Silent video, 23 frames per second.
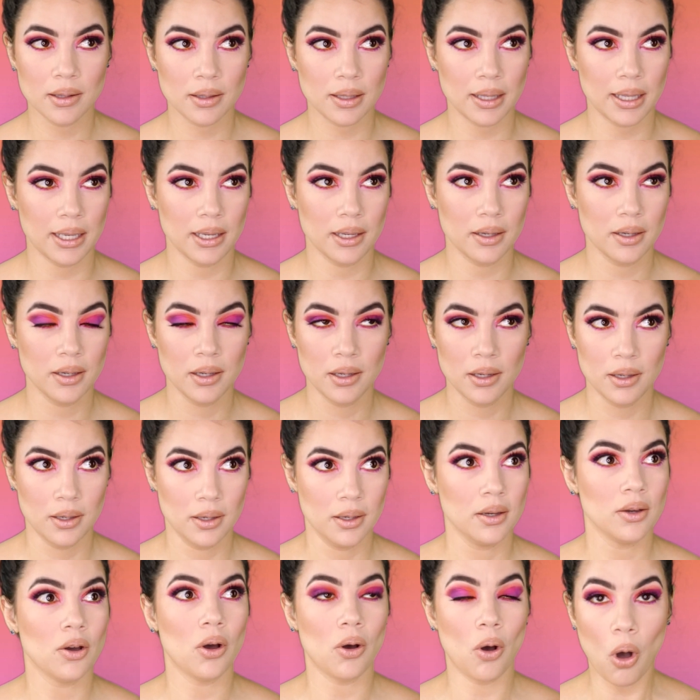like
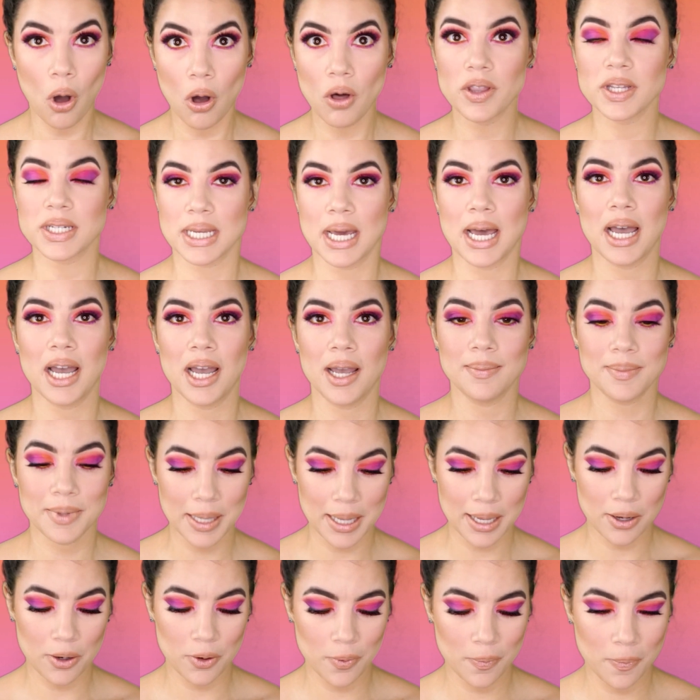all the time
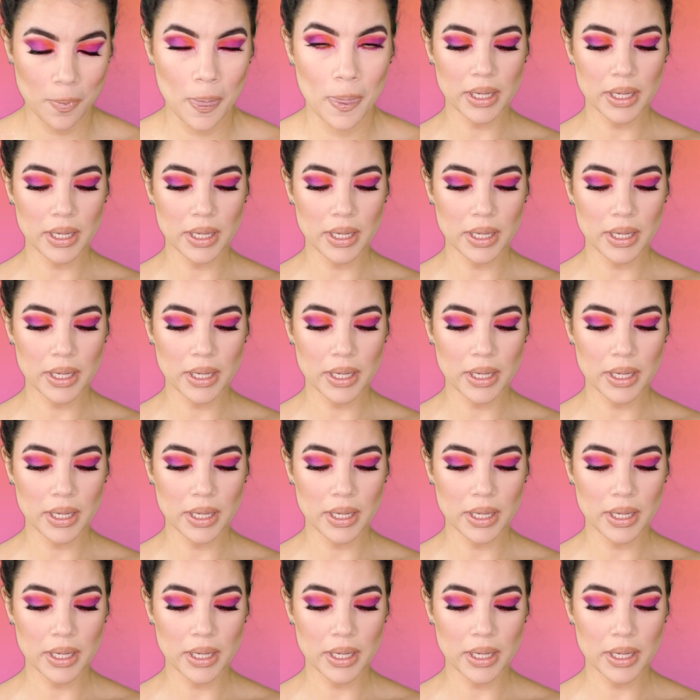now.